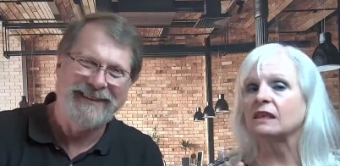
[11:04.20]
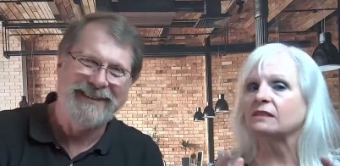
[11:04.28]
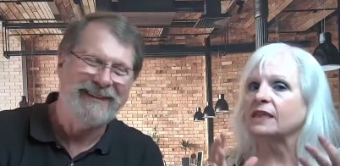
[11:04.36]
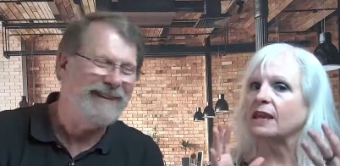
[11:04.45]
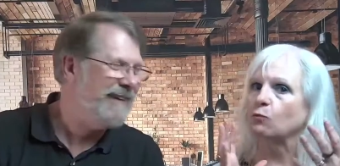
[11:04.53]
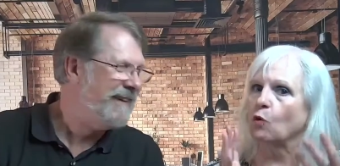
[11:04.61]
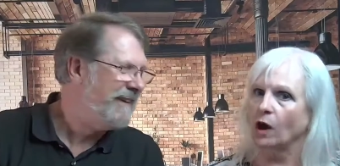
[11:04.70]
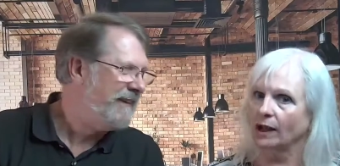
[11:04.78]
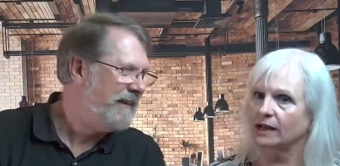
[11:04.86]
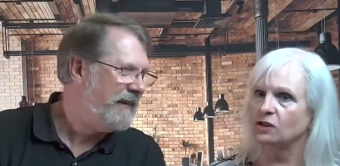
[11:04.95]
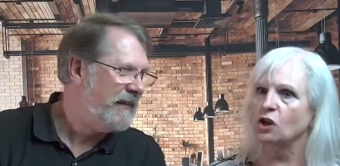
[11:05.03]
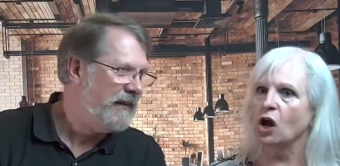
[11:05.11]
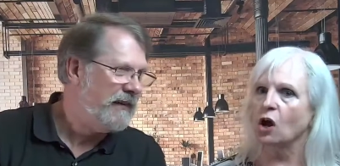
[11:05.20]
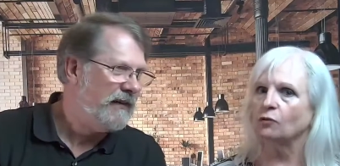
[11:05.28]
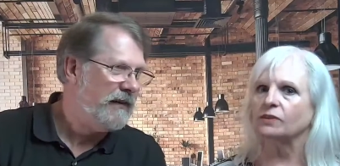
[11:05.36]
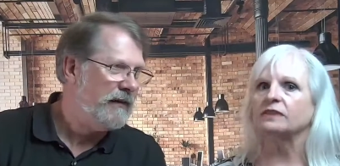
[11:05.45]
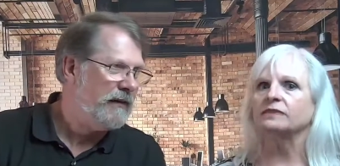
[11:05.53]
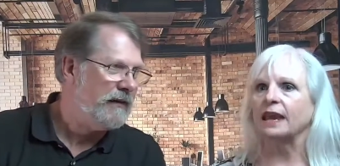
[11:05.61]
Speaker 1: they want to know
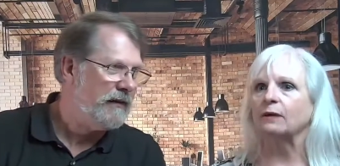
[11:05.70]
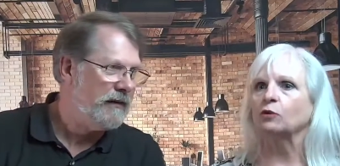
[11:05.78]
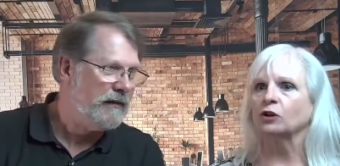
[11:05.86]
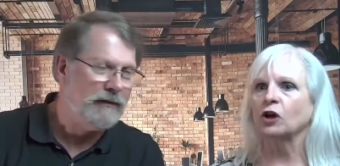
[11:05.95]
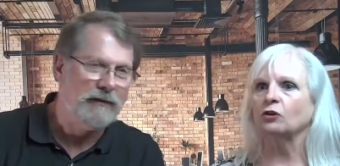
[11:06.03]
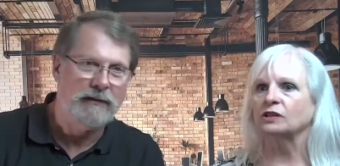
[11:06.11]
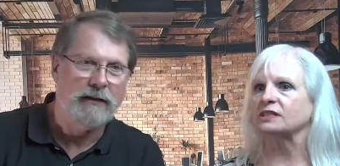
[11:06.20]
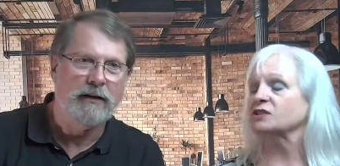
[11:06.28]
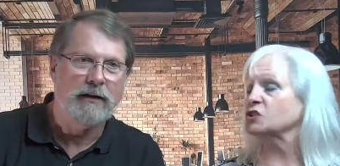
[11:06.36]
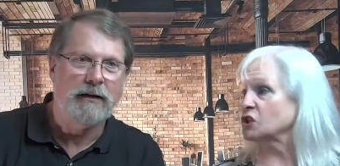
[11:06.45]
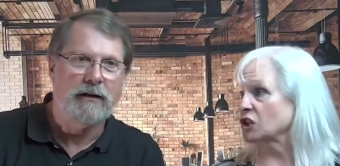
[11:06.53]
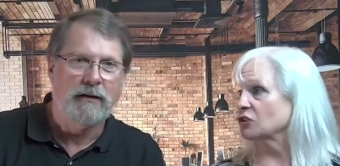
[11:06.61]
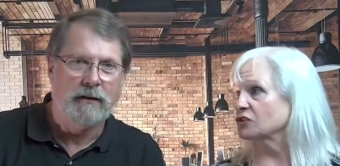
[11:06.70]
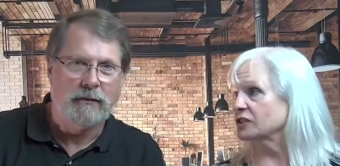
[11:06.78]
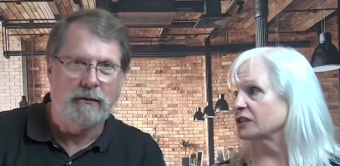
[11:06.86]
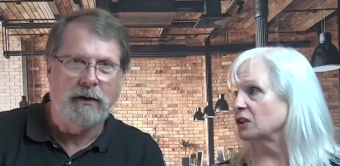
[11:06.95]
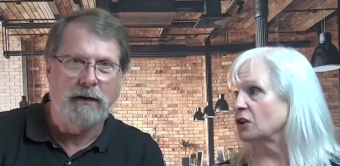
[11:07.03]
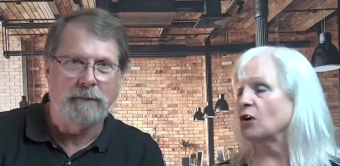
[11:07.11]
that they were noticed. Cheers,
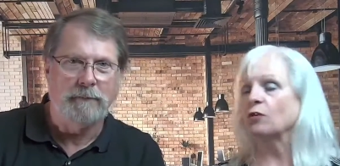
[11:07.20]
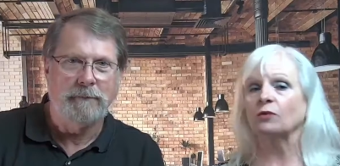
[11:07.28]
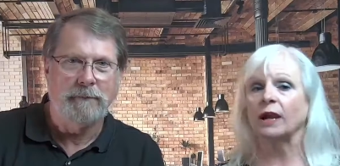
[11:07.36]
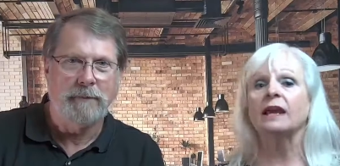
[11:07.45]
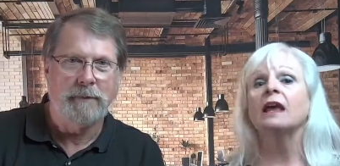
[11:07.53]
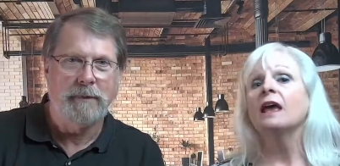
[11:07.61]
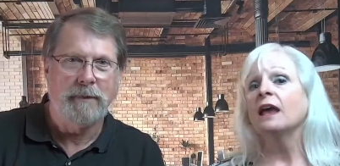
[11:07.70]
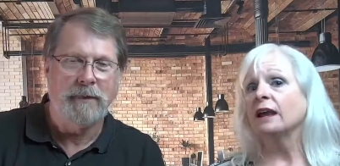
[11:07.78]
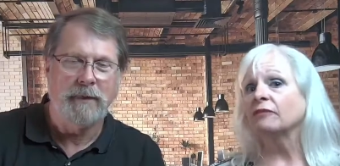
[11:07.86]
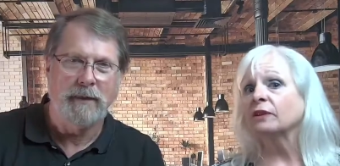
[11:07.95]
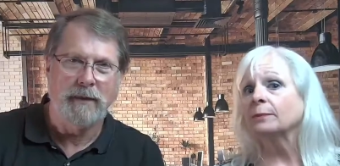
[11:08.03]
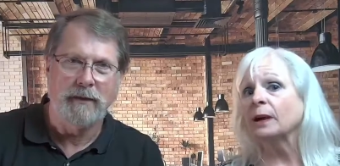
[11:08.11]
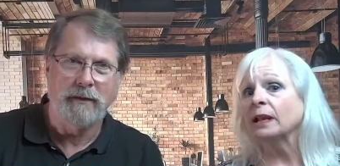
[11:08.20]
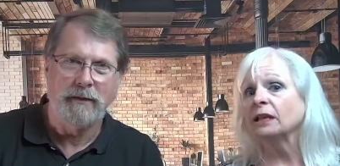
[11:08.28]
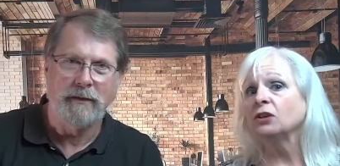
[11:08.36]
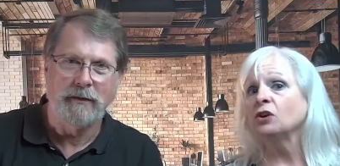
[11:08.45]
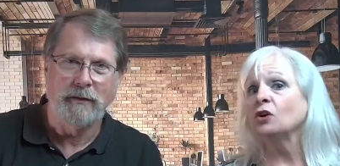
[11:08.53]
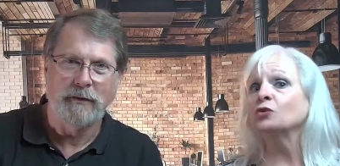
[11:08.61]
you right. know, right? Everybody
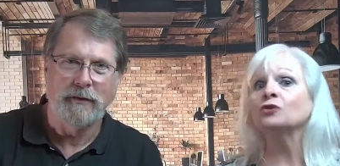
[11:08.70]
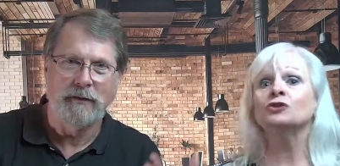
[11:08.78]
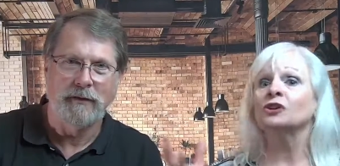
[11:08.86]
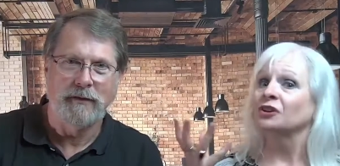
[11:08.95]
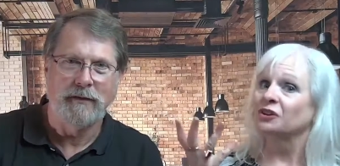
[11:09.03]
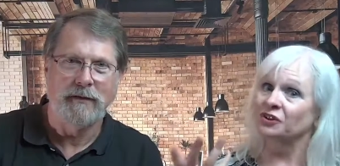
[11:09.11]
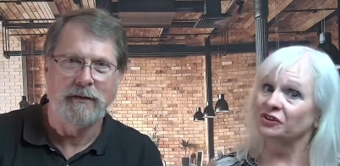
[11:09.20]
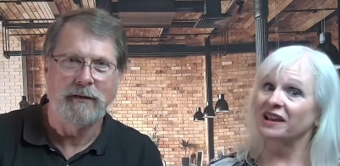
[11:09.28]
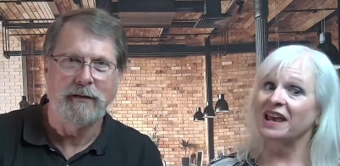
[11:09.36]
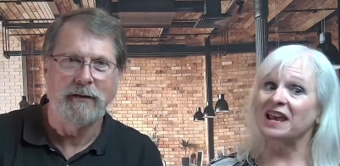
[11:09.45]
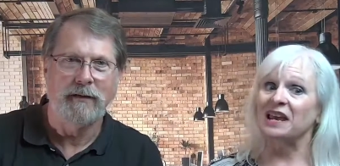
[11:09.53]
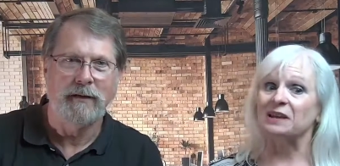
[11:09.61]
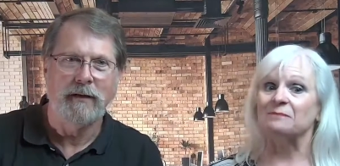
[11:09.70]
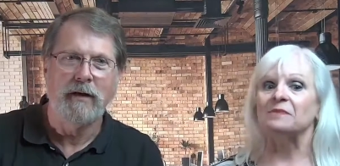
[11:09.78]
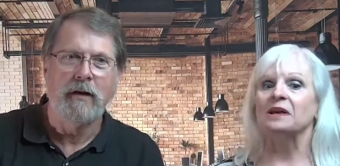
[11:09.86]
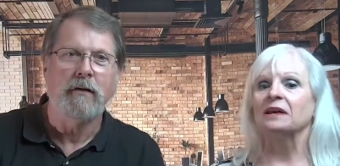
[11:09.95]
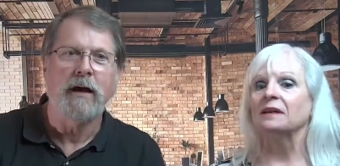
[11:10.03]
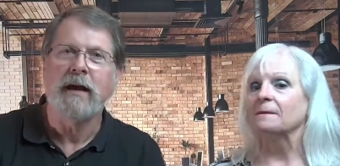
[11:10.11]
knows your name.
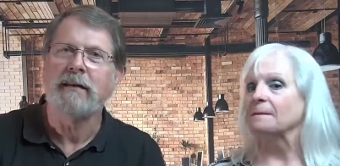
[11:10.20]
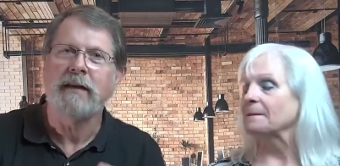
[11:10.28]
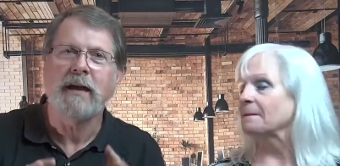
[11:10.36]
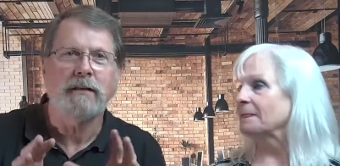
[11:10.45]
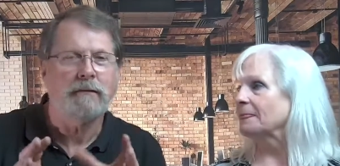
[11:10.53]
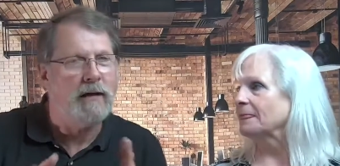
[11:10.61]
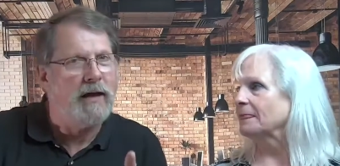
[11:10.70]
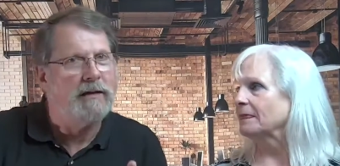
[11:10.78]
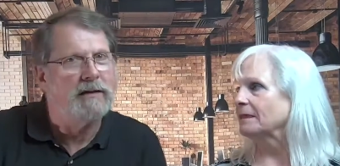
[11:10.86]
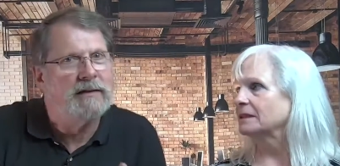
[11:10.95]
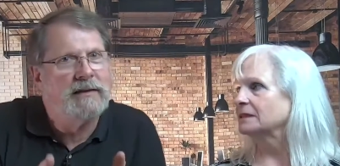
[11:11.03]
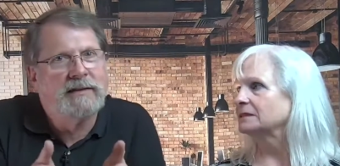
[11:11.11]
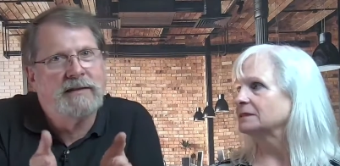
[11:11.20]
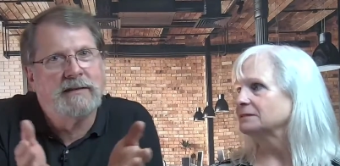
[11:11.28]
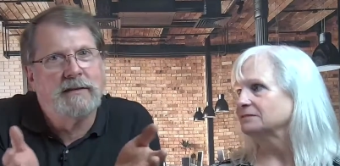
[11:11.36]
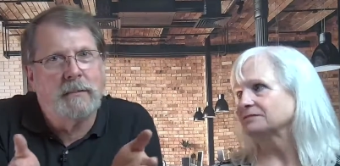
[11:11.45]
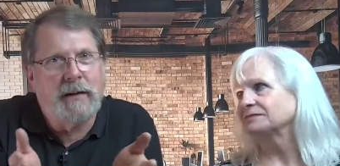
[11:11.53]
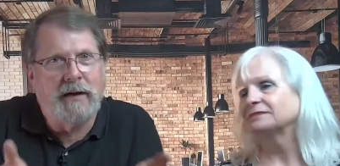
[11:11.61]
Speaker 2: Right. And and the reality is this
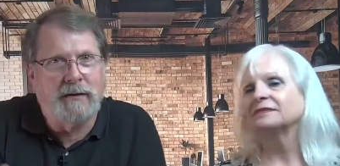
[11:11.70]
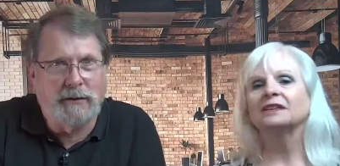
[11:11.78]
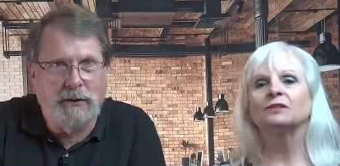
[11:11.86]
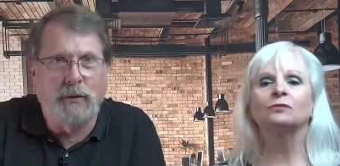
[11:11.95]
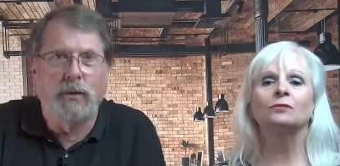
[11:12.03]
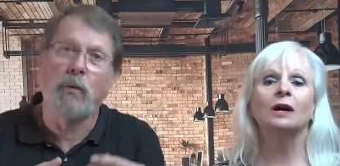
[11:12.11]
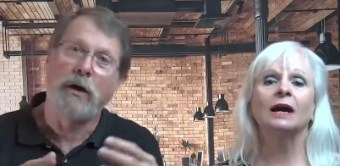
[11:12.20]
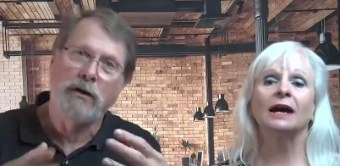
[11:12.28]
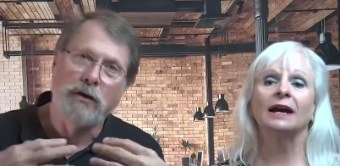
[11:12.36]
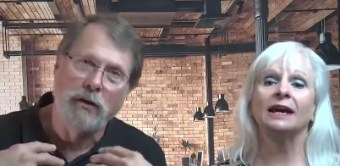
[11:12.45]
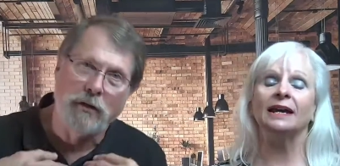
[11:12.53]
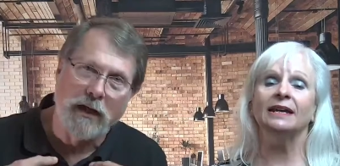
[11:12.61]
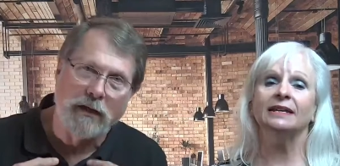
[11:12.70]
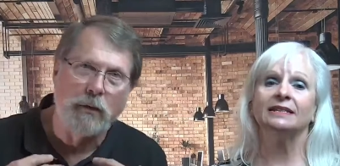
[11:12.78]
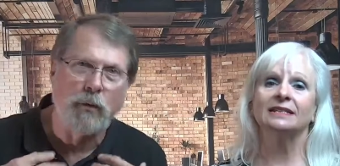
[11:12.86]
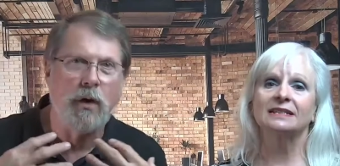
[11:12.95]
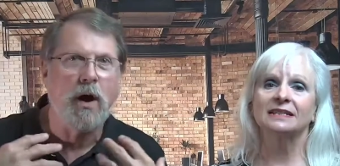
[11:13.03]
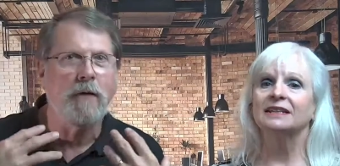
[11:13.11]
isn't about you and right. what you like.
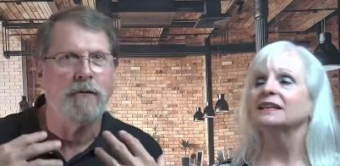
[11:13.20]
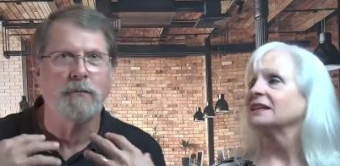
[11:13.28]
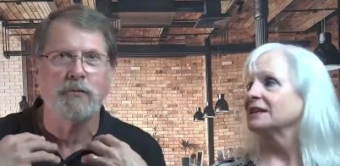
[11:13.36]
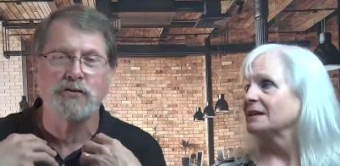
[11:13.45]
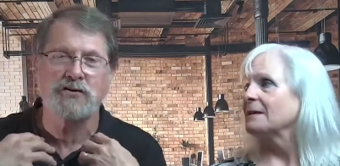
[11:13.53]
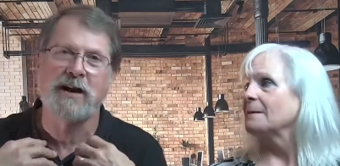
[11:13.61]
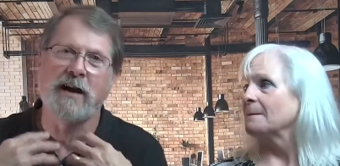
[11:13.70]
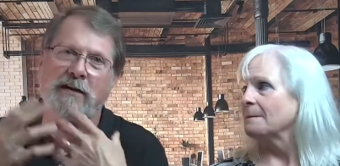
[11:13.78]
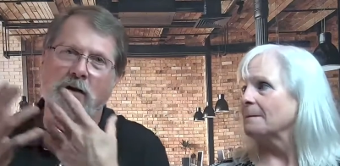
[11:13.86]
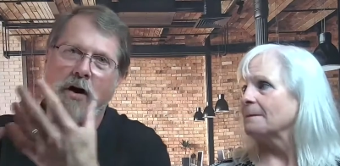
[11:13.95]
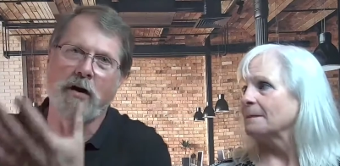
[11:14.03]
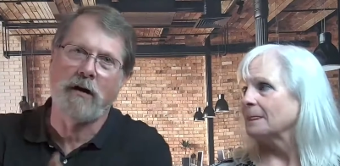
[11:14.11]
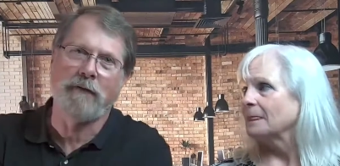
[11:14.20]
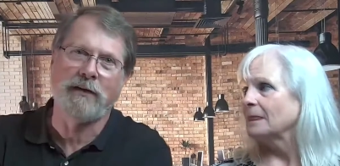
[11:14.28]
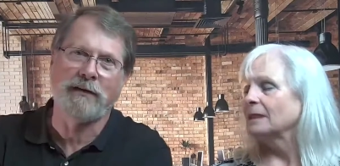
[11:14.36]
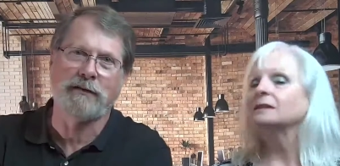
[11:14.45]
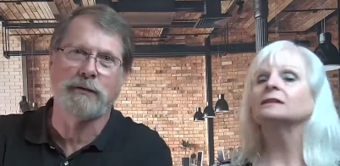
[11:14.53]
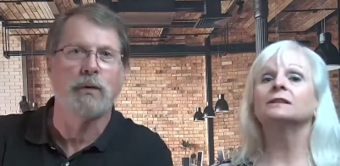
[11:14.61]
We often project on our
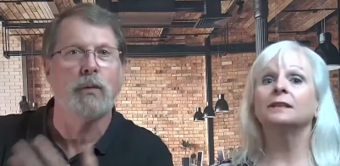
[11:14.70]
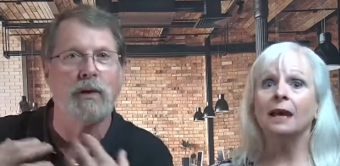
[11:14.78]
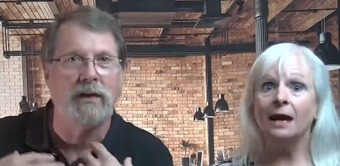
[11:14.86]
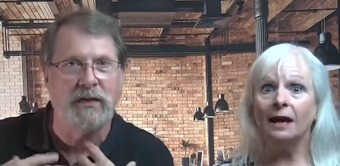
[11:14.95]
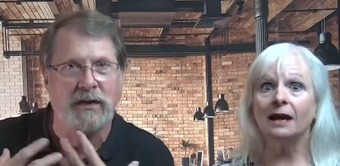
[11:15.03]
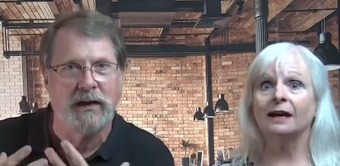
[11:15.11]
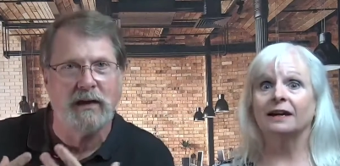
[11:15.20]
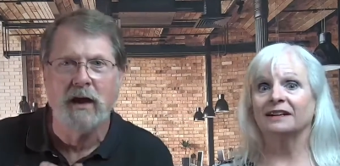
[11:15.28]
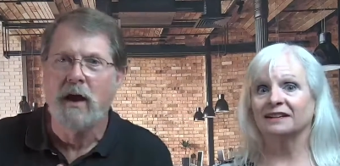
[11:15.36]
visitors what yeah. we think.